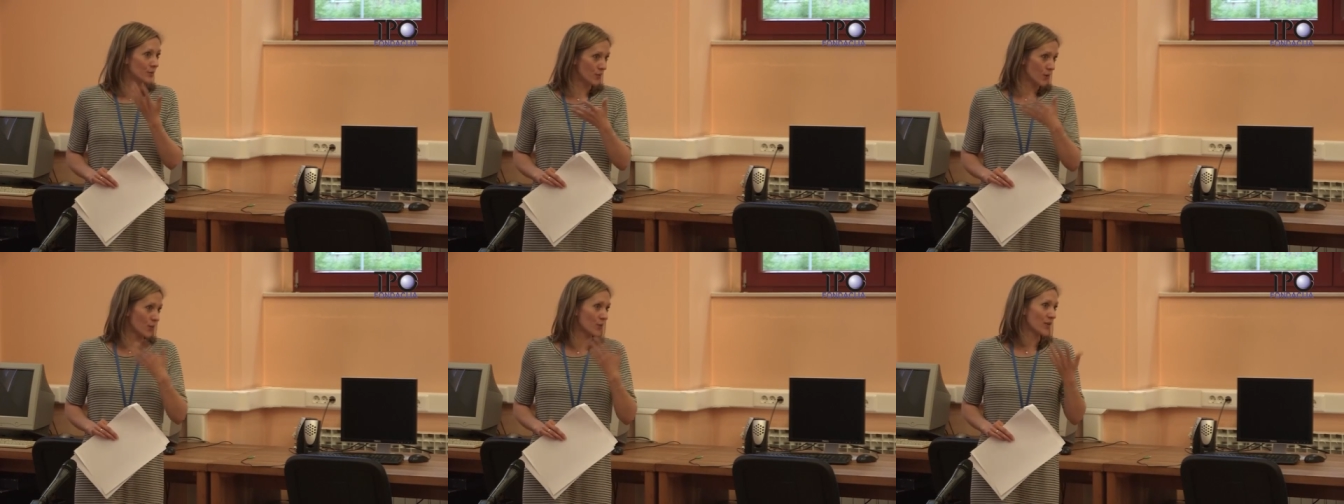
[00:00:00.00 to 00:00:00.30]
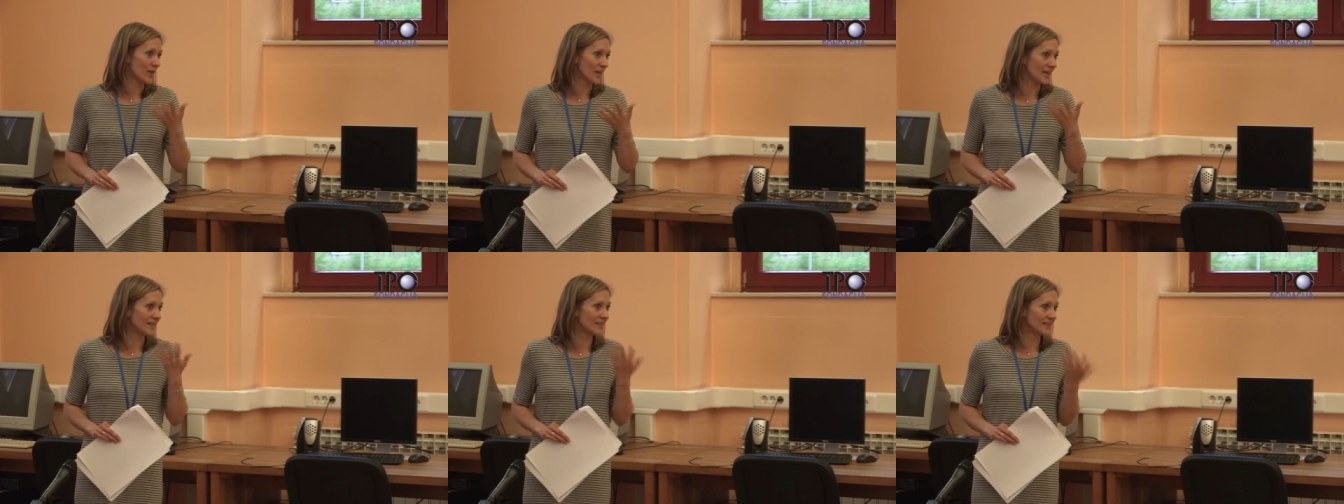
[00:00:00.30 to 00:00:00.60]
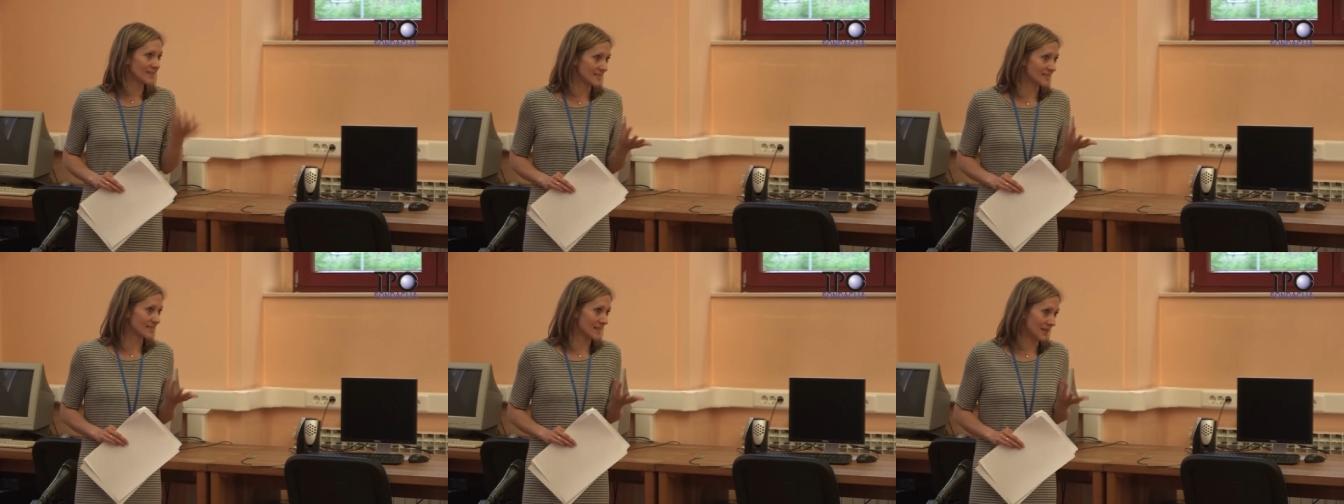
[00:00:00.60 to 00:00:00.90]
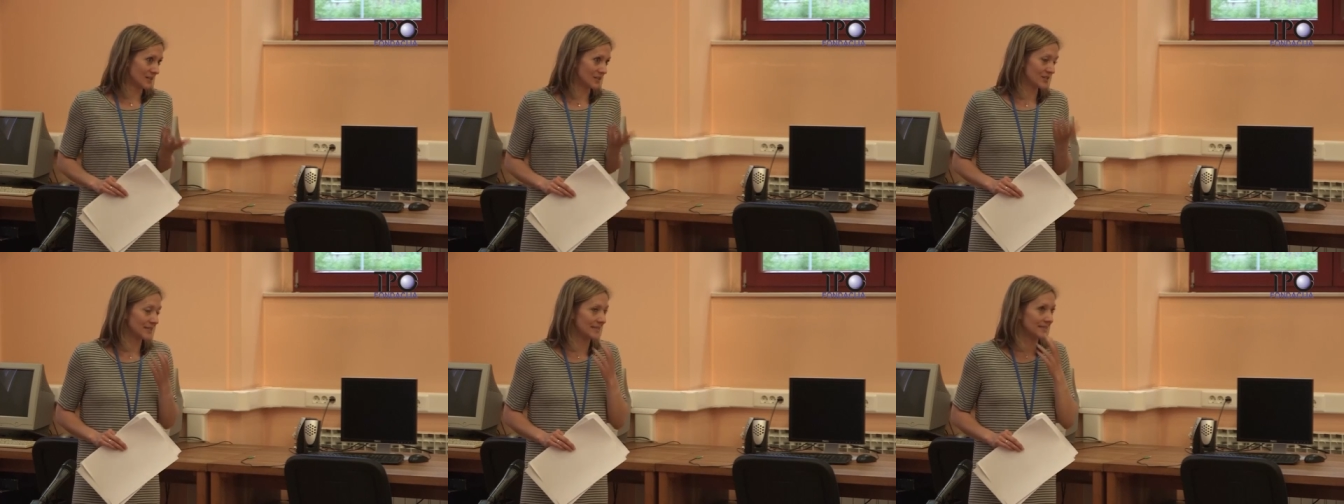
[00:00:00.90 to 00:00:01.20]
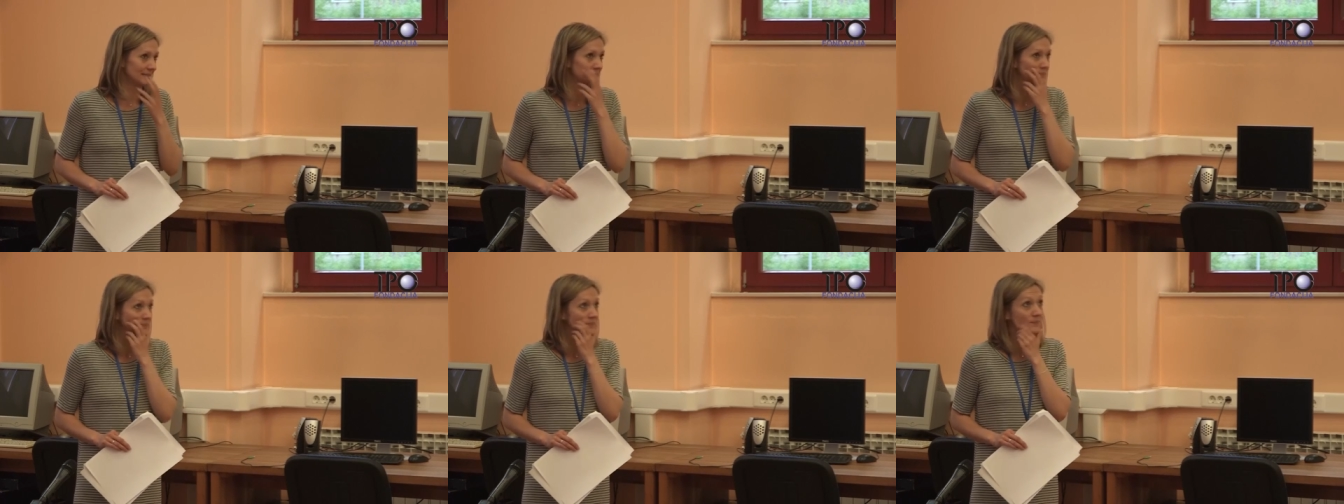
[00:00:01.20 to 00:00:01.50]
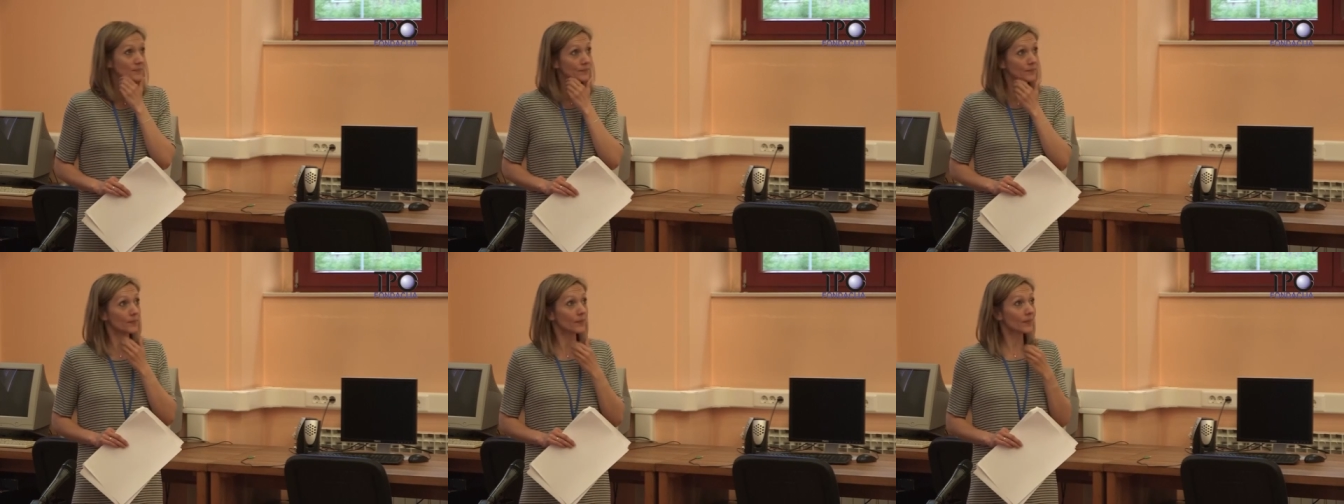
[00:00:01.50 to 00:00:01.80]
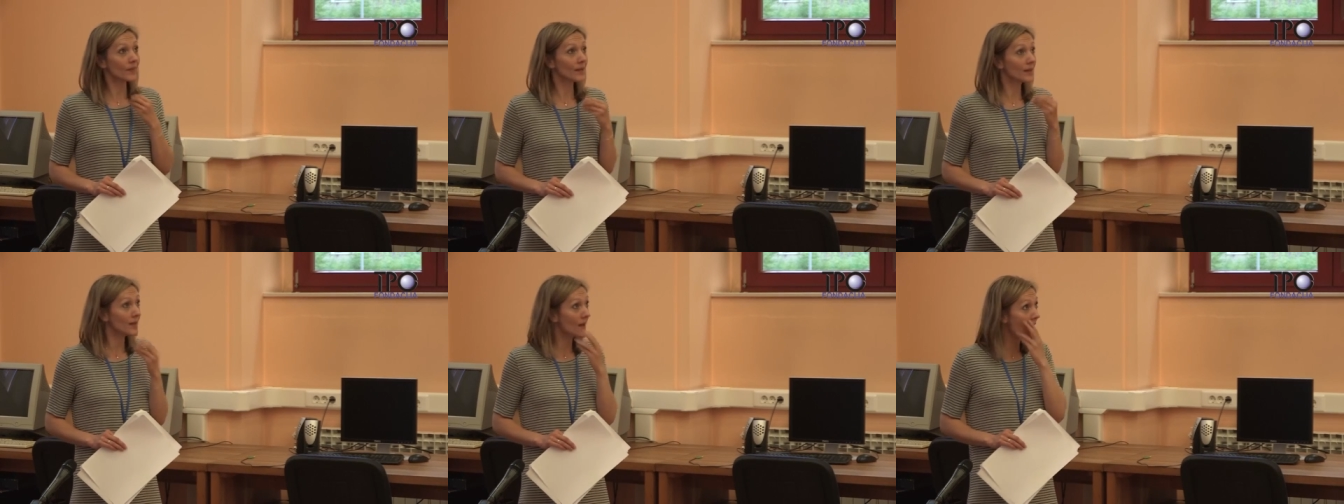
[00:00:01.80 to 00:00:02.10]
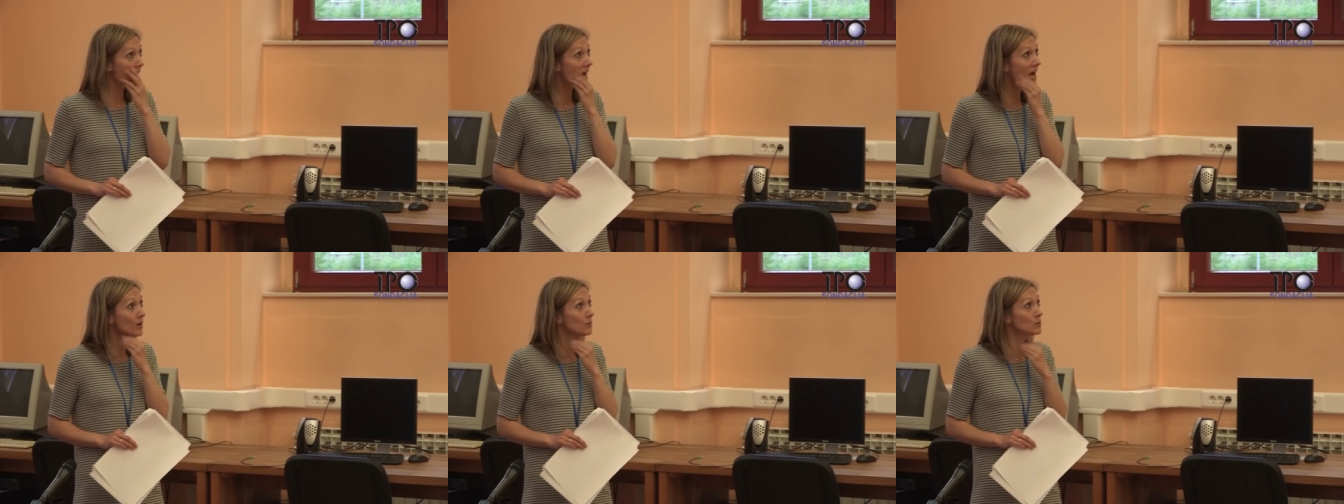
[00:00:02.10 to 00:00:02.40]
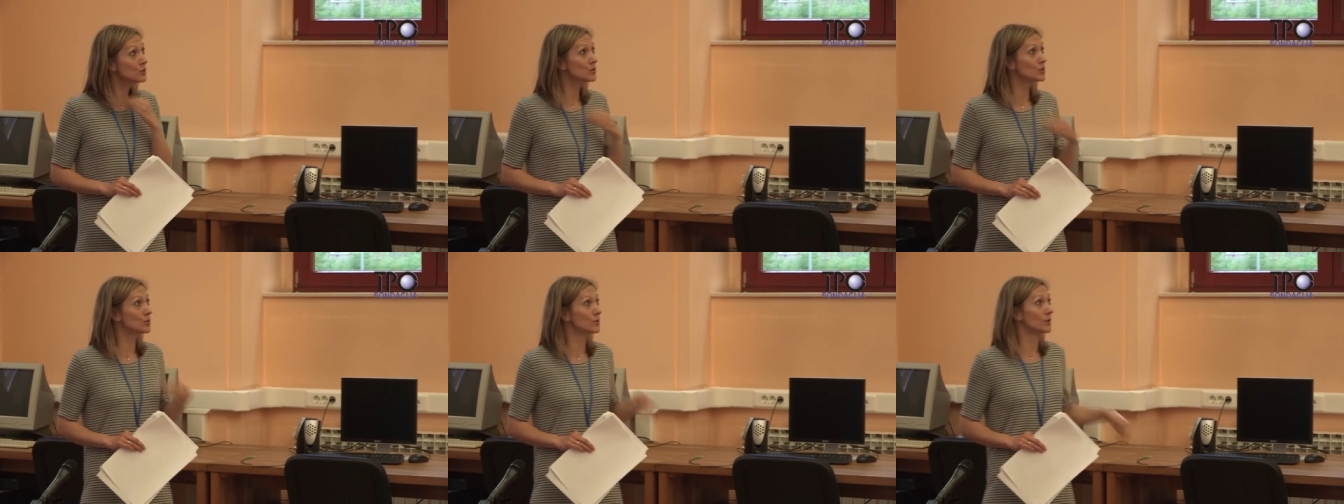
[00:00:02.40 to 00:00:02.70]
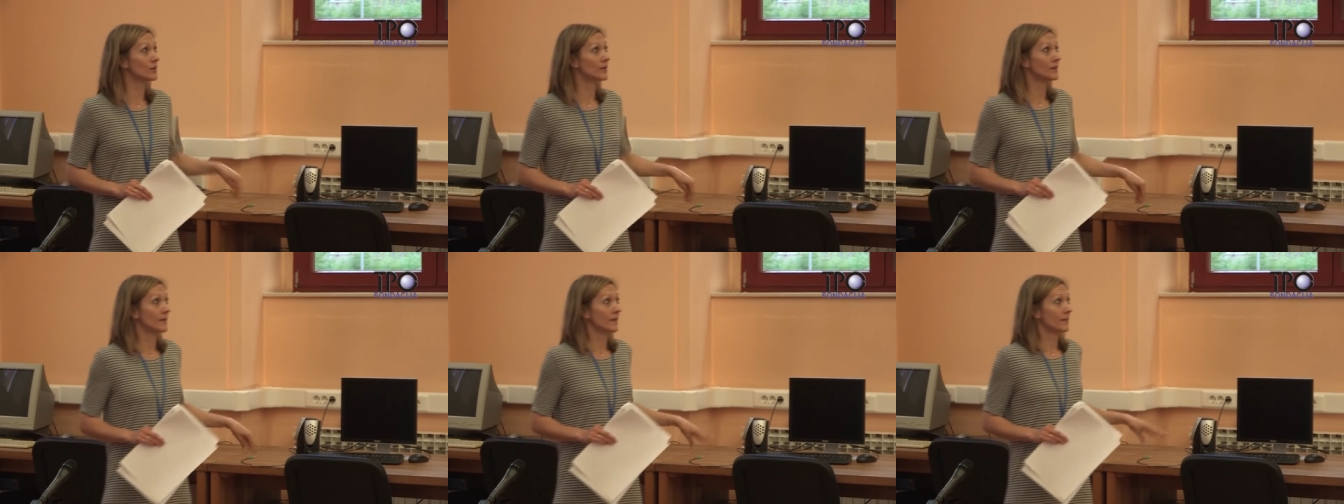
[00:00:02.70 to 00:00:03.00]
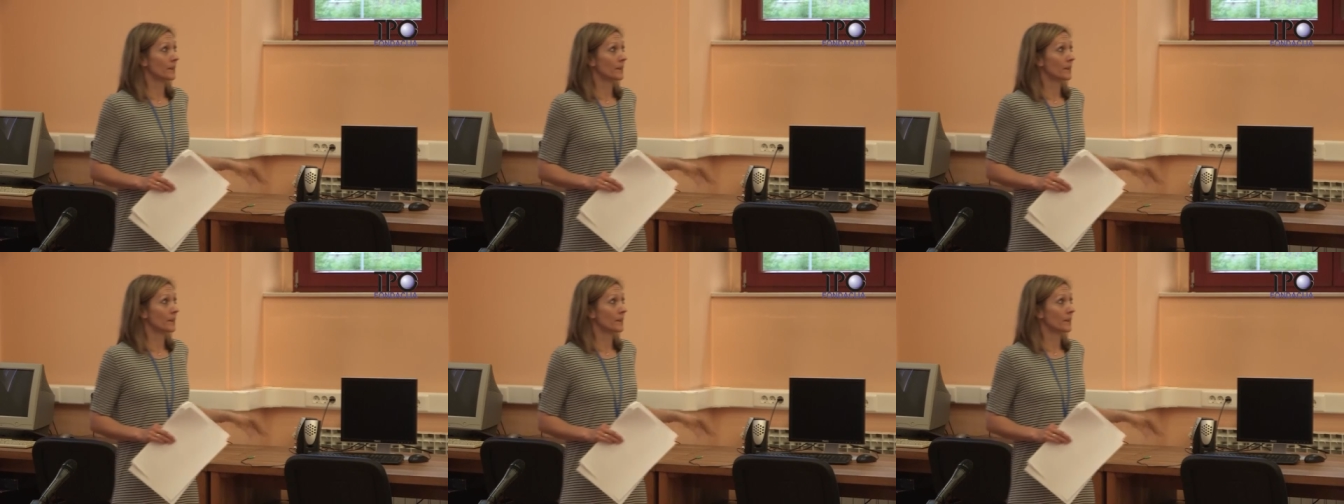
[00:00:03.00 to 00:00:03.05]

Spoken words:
writing in this article. How to